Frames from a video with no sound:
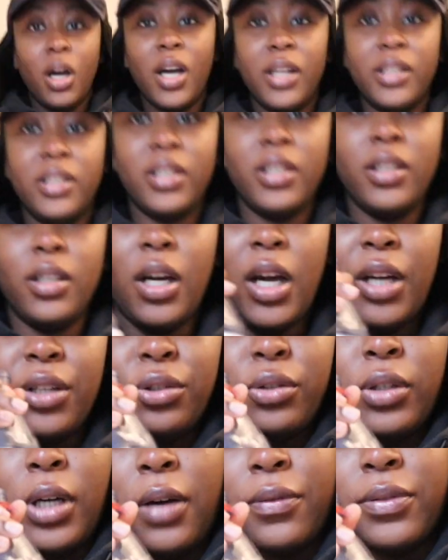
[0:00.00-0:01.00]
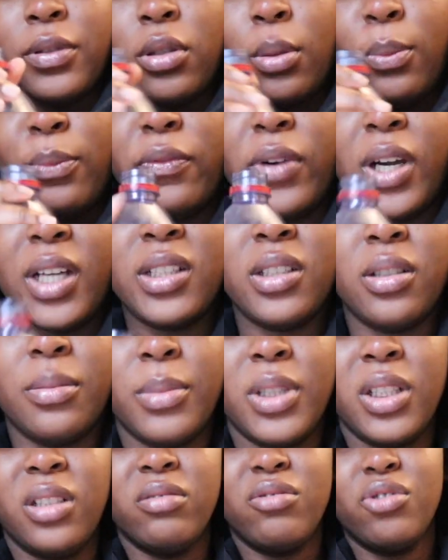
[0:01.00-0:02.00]
I do have some
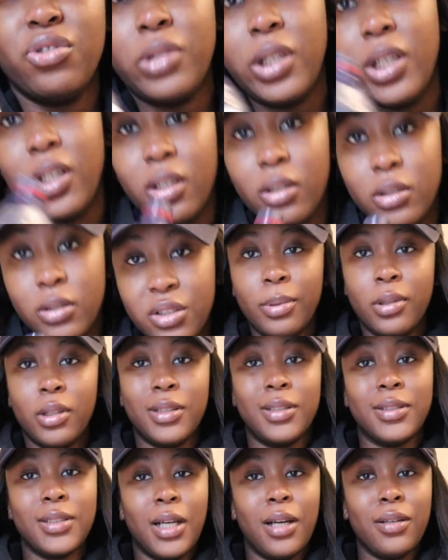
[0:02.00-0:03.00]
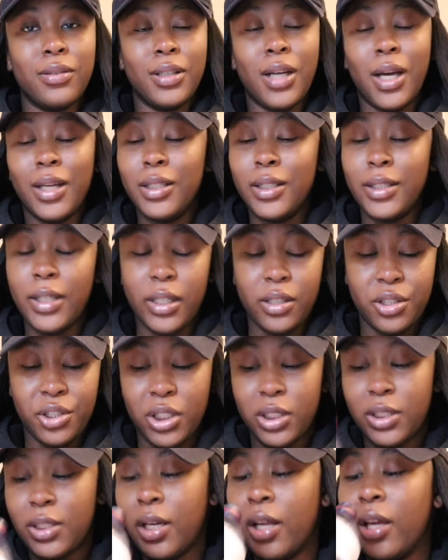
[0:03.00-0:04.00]
vitamin drink too because I need
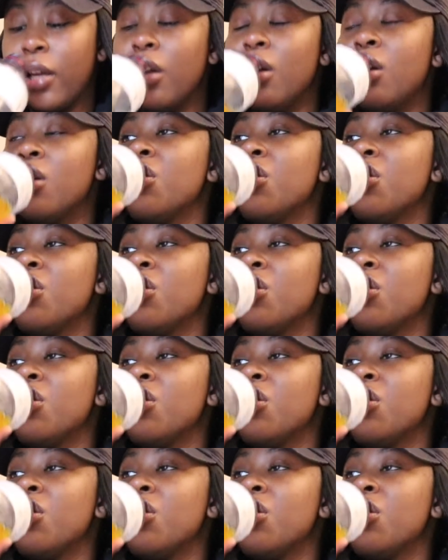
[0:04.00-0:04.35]
energy today.